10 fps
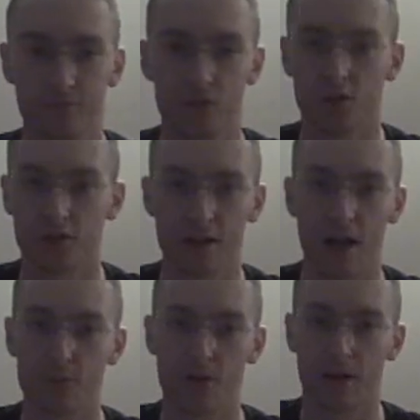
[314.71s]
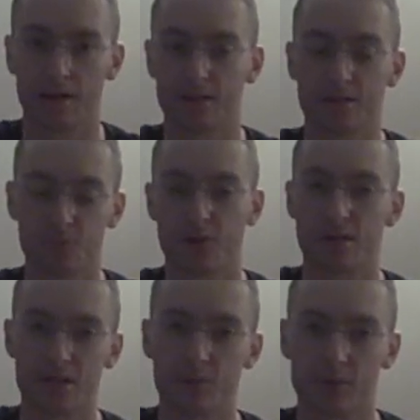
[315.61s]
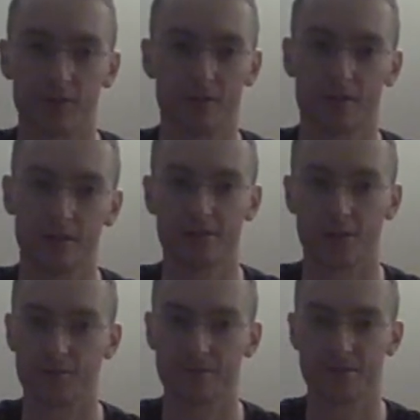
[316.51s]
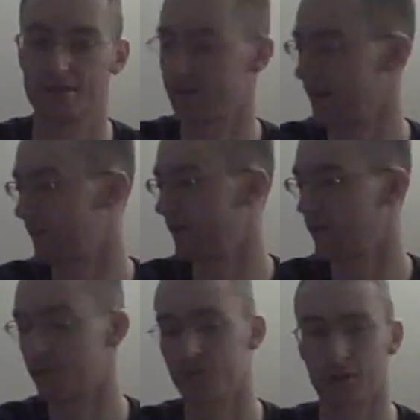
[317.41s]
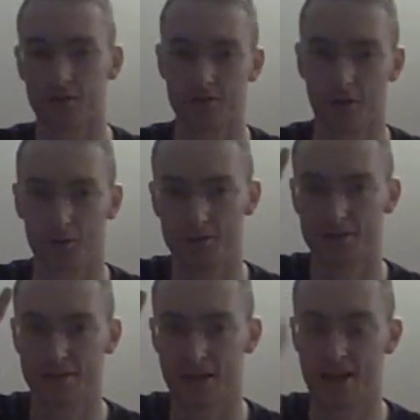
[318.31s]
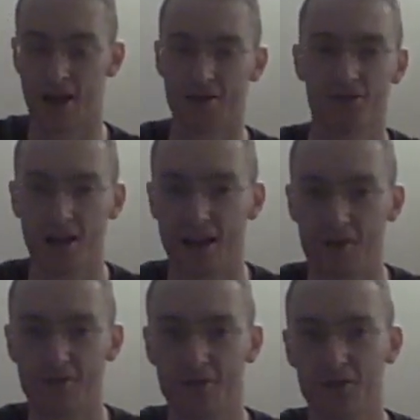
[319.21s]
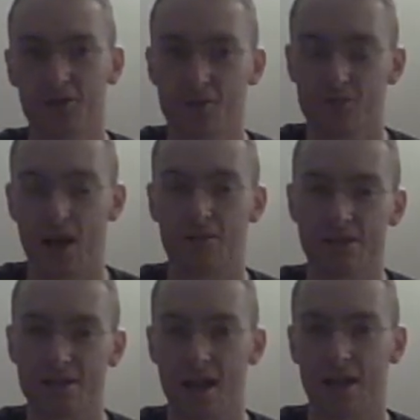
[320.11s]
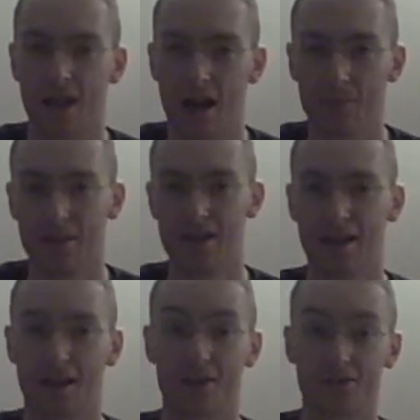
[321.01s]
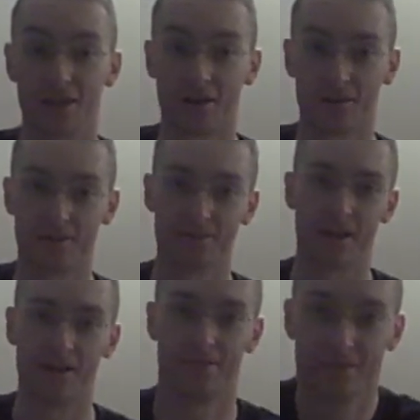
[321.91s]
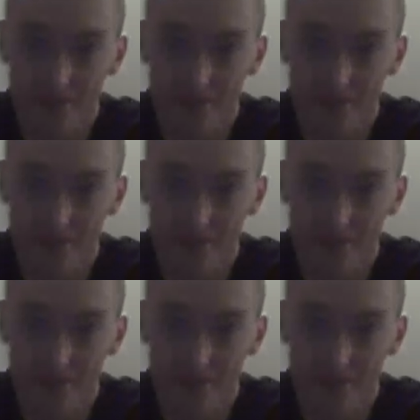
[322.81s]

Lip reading: you'll learn copywriting. It's pretty simple. So, and my phone's ringing. So take care. Check out revolutionprofits.com, and I'll catch you later. Bye.